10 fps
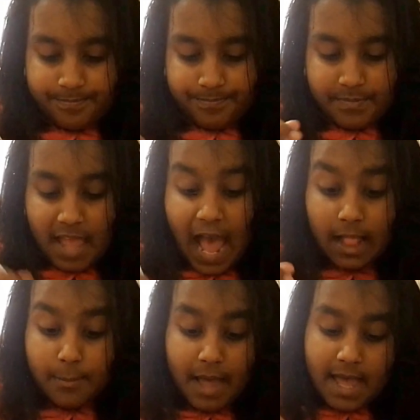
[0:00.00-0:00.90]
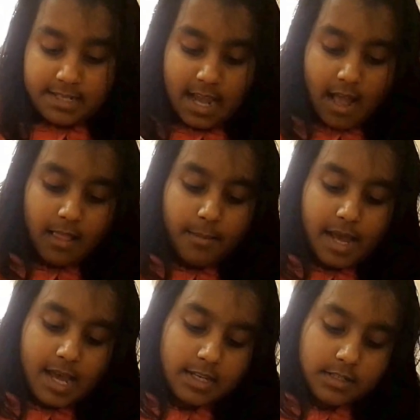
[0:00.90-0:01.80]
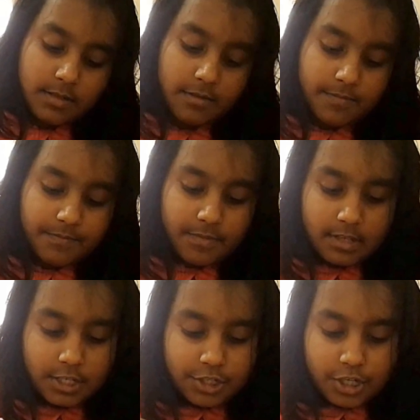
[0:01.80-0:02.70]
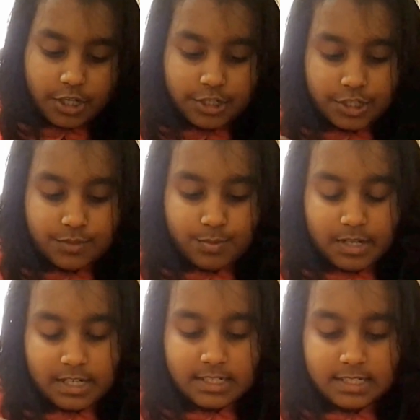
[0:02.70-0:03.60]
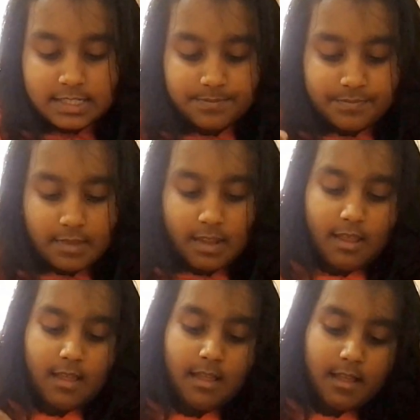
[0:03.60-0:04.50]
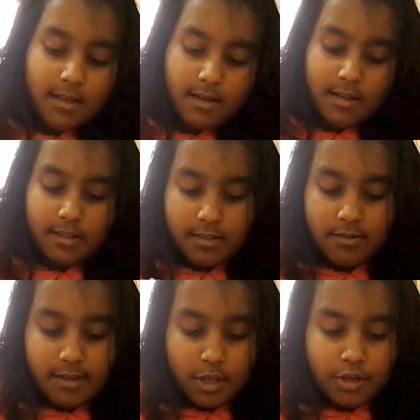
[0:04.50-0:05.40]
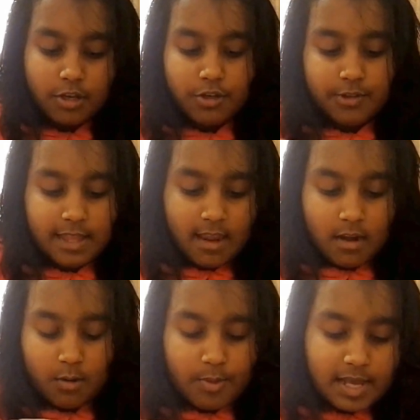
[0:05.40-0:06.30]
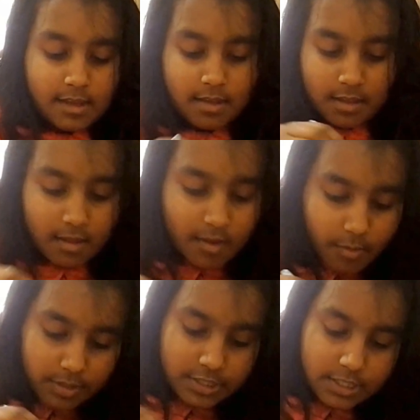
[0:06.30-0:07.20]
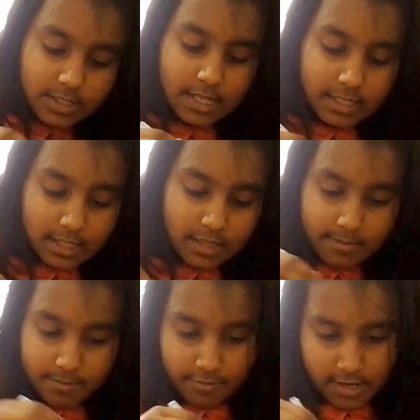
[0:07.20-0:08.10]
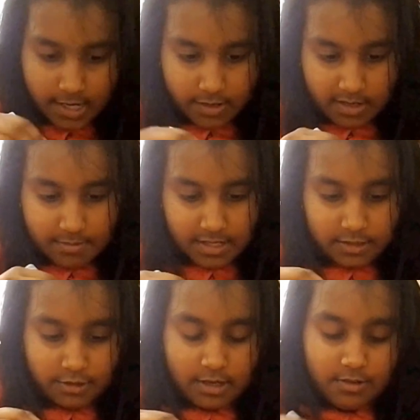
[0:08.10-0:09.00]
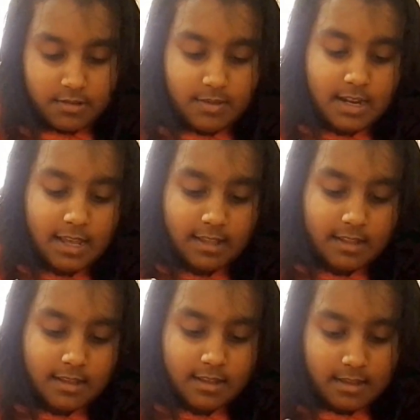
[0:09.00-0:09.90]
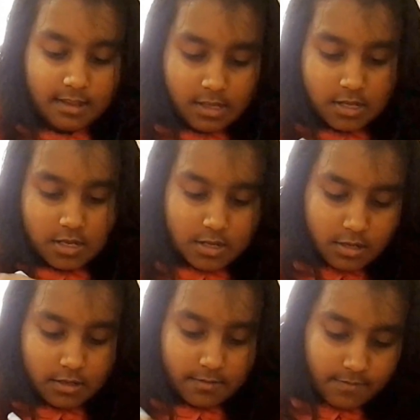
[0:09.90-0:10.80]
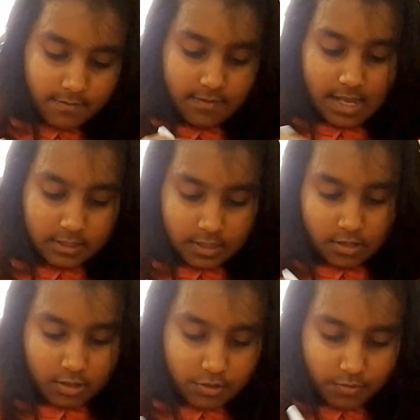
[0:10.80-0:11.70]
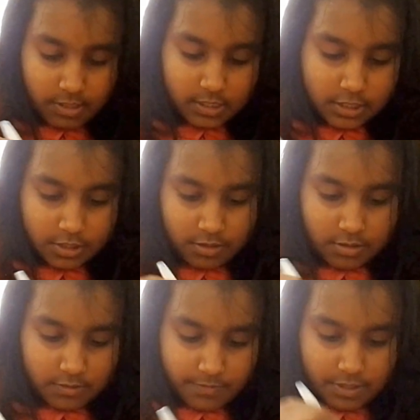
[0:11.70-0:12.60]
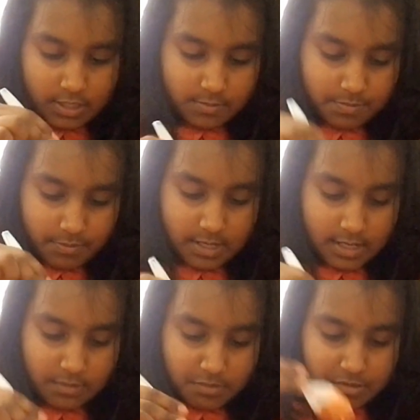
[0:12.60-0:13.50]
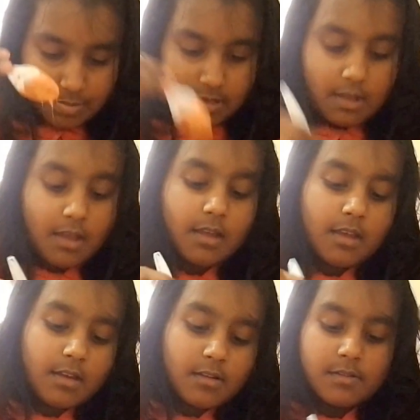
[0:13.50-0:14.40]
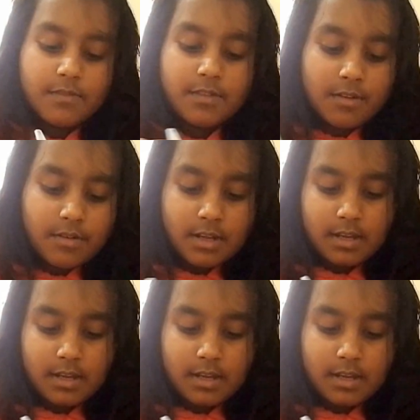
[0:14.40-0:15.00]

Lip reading: Alamat detergent works. Also, you could use Airwick, which is a spray. It makes your house smell nice. That could also work too, if you just spray it with baking soda.